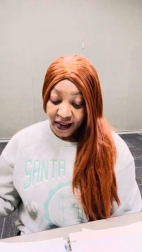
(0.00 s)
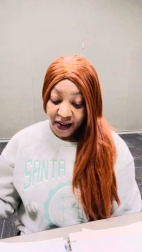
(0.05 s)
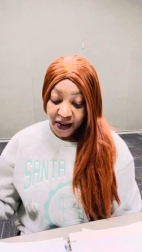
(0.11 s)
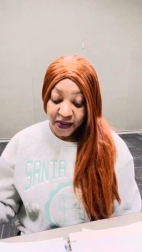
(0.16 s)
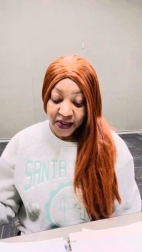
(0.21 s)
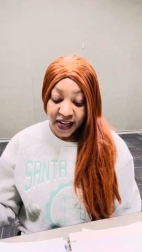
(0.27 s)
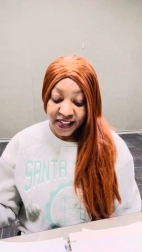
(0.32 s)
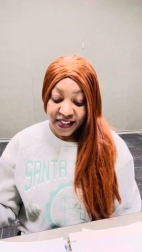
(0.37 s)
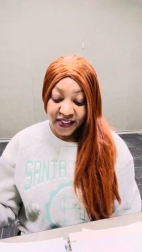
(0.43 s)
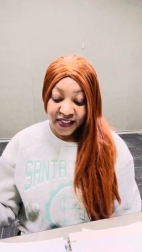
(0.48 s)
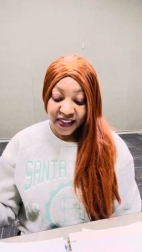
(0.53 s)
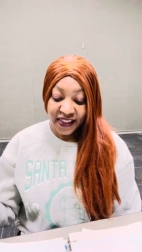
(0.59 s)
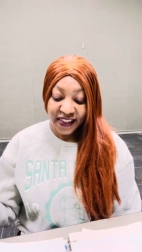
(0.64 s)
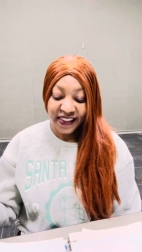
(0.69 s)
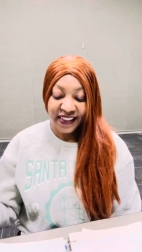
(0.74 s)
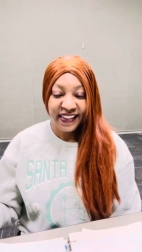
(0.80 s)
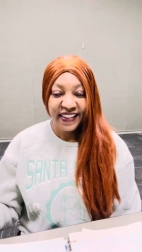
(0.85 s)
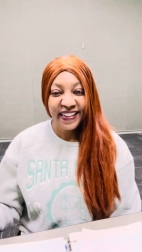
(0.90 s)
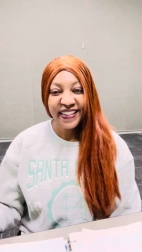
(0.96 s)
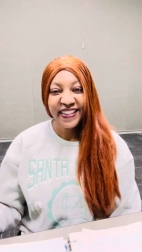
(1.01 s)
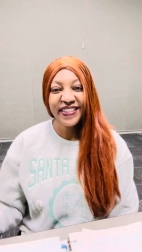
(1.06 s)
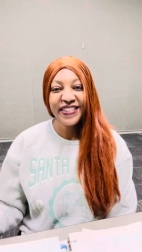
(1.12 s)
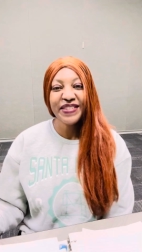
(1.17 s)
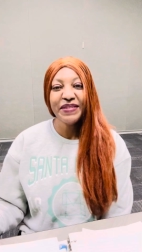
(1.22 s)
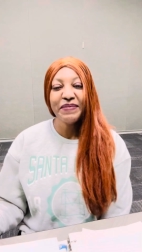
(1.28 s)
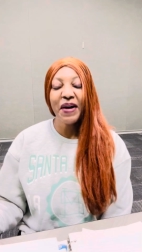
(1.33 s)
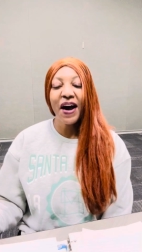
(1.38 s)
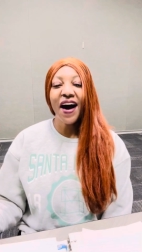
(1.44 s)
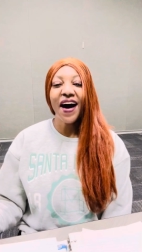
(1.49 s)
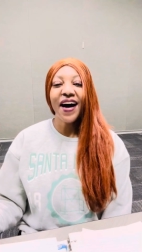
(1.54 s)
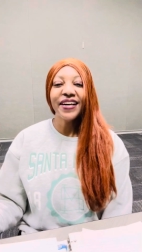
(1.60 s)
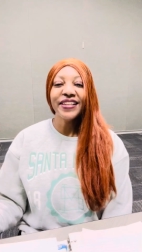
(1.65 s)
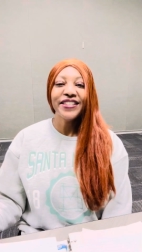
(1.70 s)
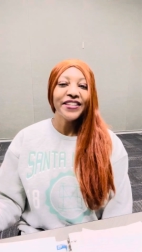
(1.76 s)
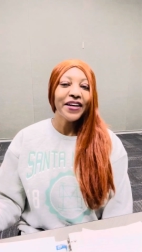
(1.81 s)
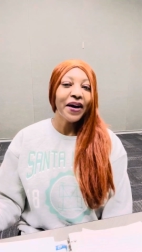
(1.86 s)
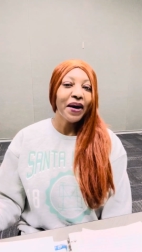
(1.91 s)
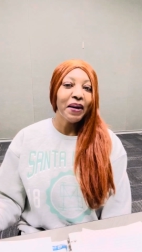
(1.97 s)
Okay, so here's some odd
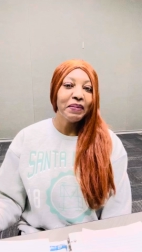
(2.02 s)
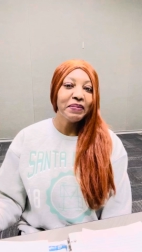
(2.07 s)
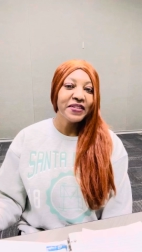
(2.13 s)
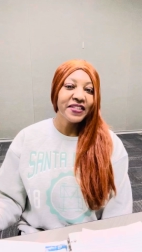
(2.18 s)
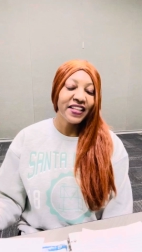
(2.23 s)
jobs